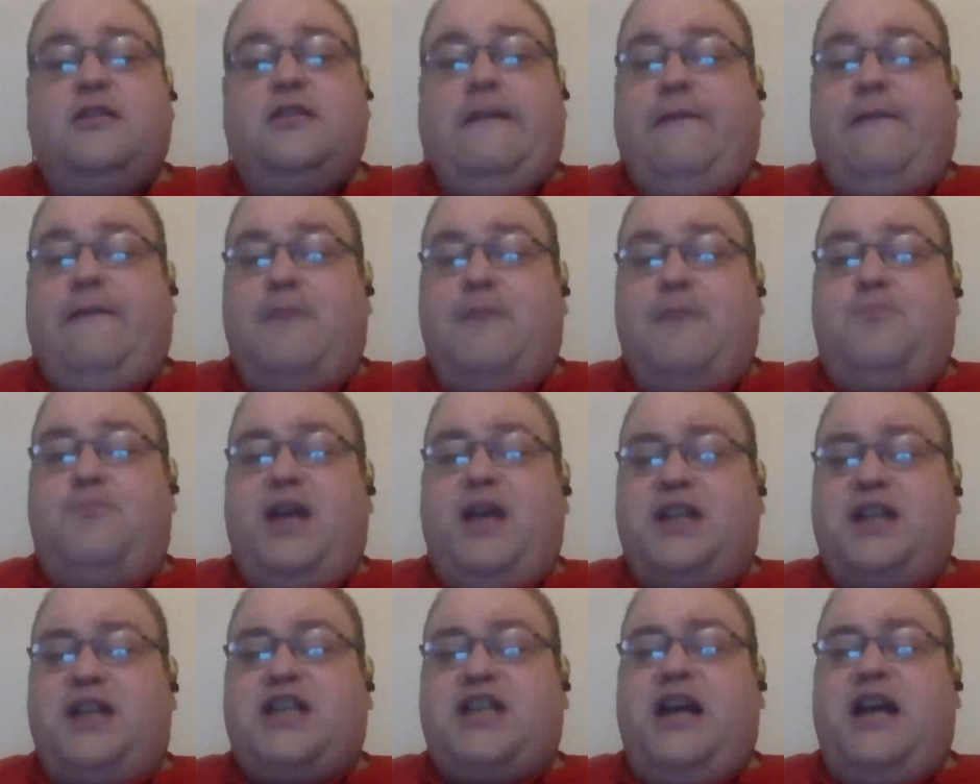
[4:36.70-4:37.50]
The
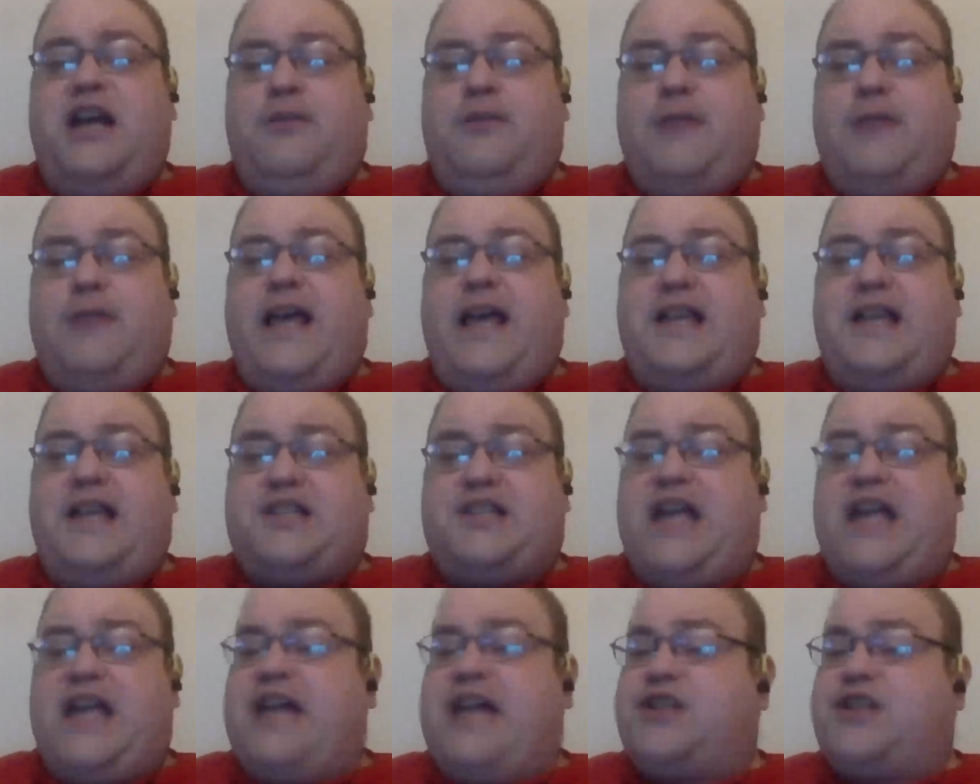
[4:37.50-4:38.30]
Big Ten
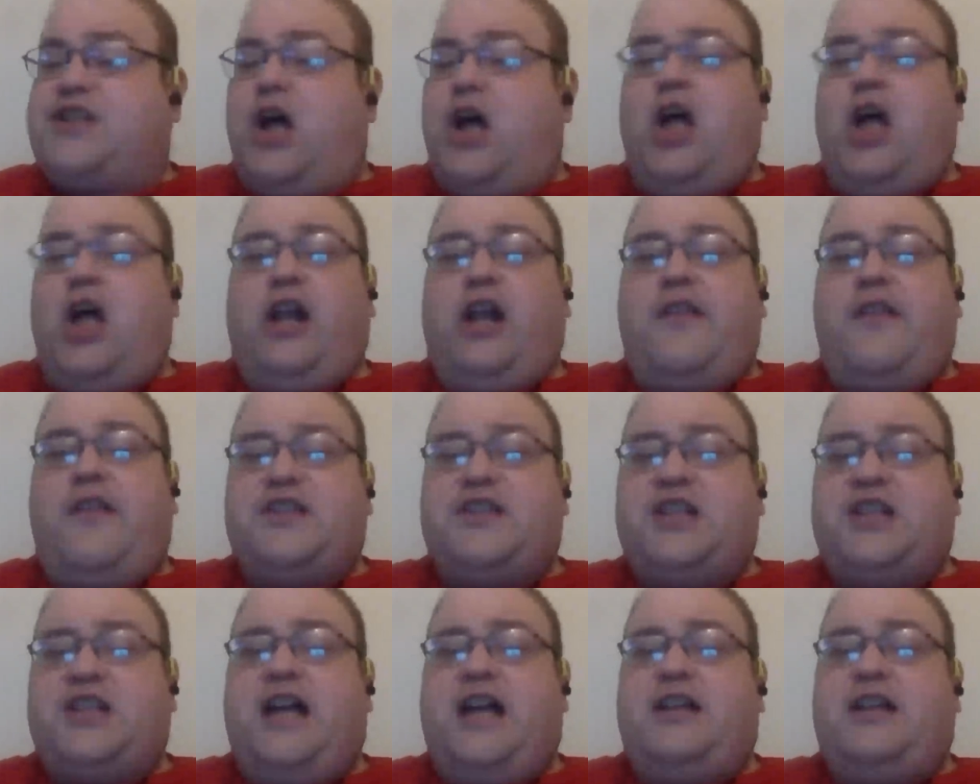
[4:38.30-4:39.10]
race has all of a
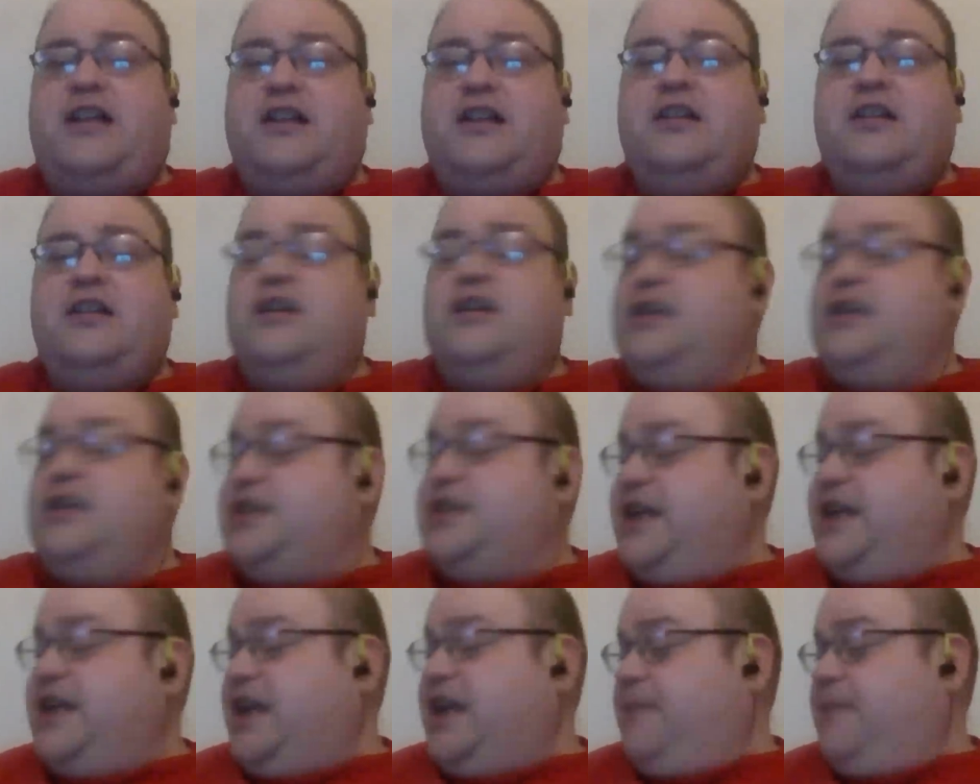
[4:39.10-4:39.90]
sudden
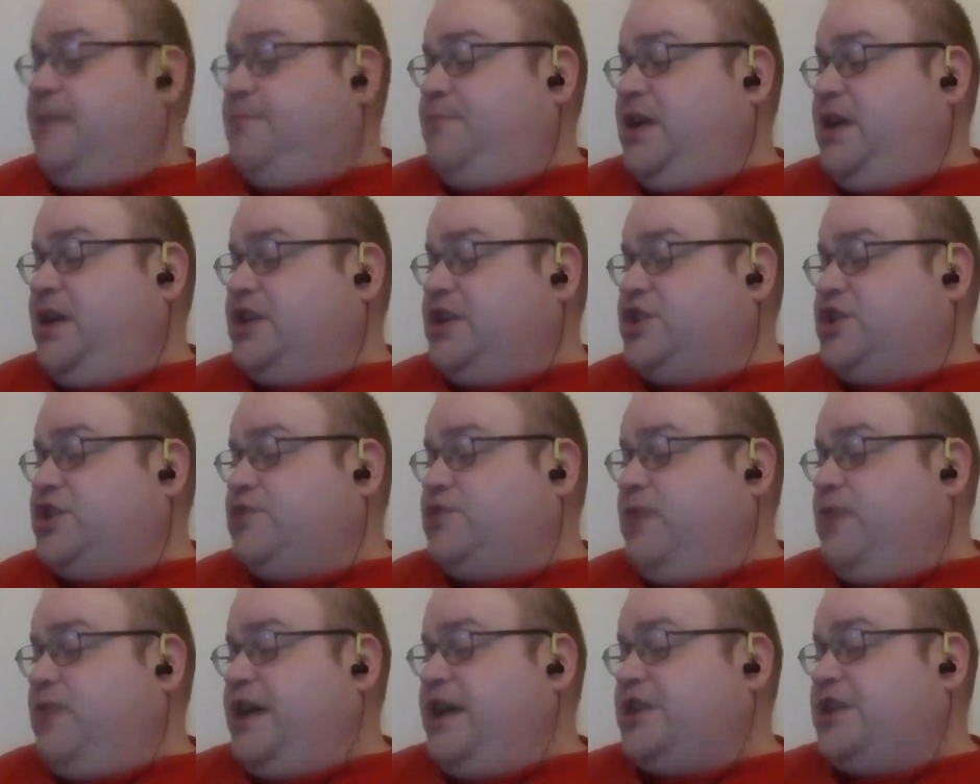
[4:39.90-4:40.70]
taken a big
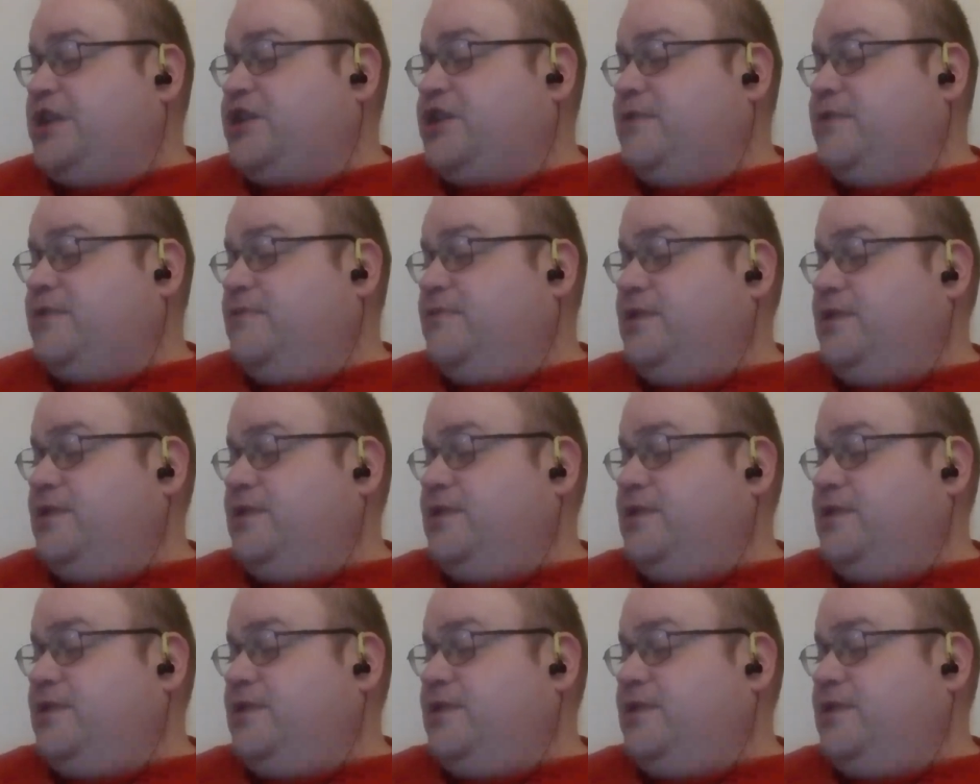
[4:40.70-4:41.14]
switch.